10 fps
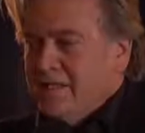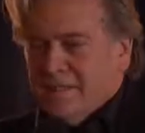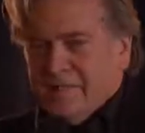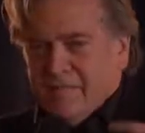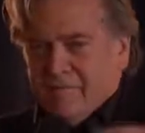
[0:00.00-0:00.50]
as
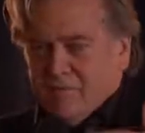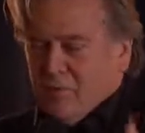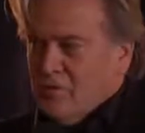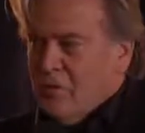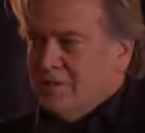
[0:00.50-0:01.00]
the evening
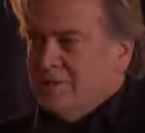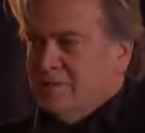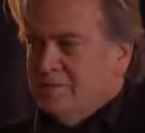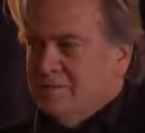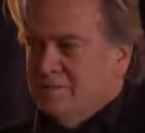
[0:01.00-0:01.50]

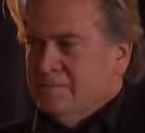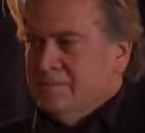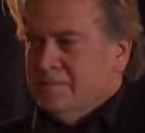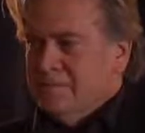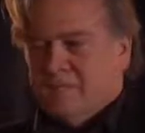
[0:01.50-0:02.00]
progressed,
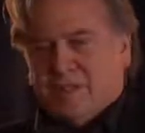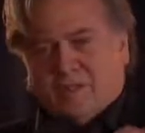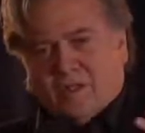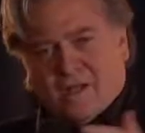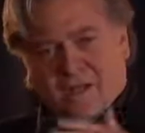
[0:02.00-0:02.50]

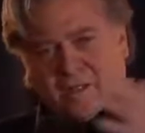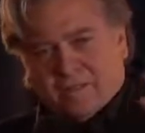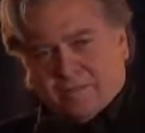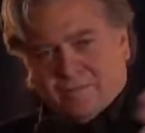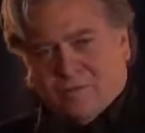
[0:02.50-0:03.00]
7
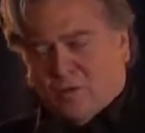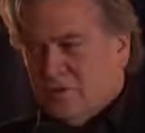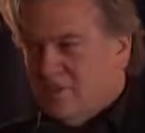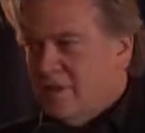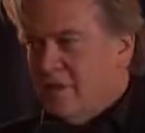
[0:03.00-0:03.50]
o'clock, polls
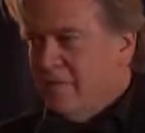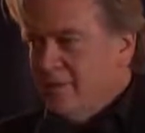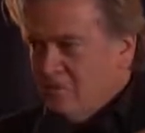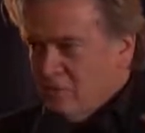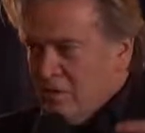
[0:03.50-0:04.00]
started
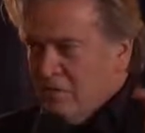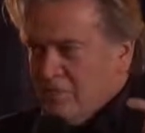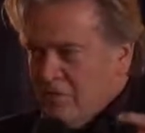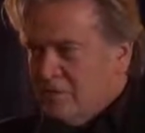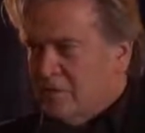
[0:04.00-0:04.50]
coming in, real
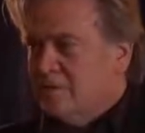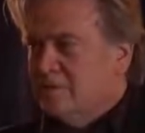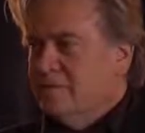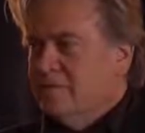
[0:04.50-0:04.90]
votes.